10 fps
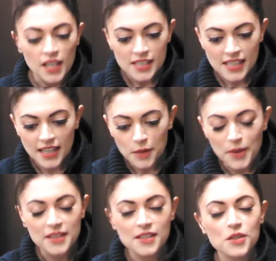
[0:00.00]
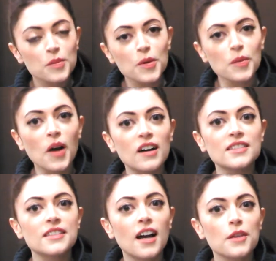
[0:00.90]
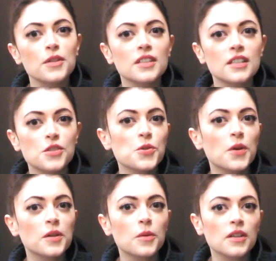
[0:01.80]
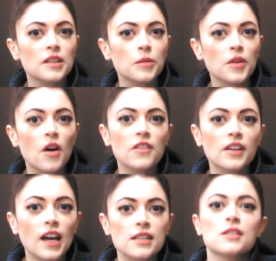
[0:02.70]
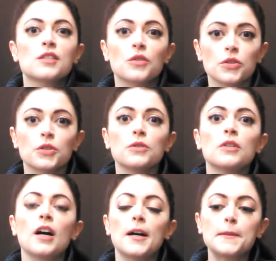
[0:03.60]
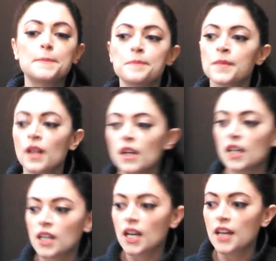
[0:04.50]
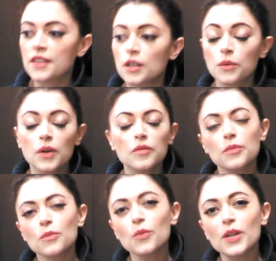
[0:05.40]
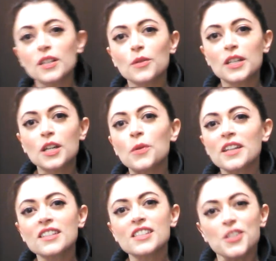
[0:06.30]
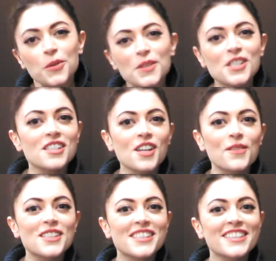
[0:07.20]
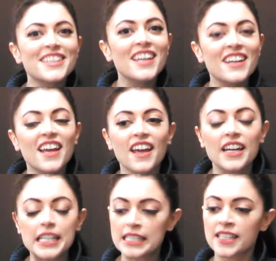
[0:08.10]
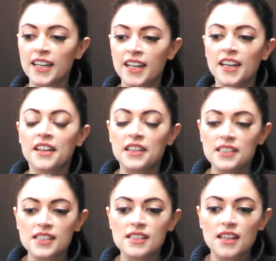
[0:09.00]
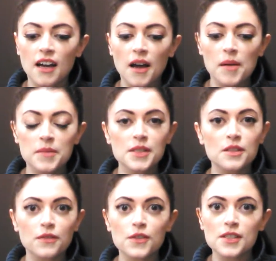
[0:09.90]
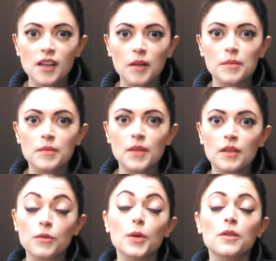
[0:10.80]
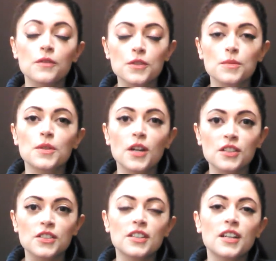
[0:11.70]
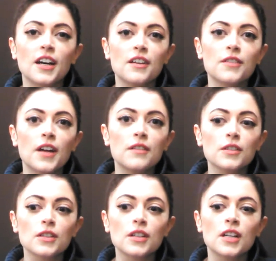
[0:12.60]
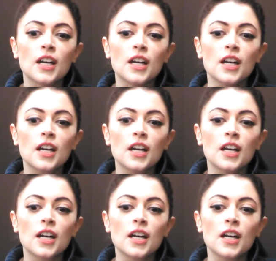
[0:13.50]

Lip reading: Today went super well. I really enjoyed working with all the cast and crew. I think it went really, really quickly too, which is always good. And this is the first time, well, the first production I've ever